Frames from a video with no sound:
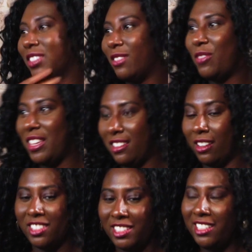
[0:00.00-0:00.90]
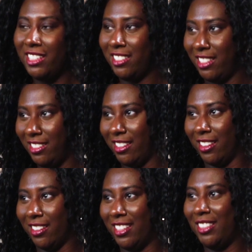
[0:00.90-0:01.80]
the lead
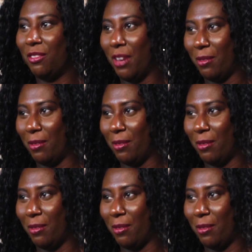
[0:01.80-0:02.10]
singer in the rap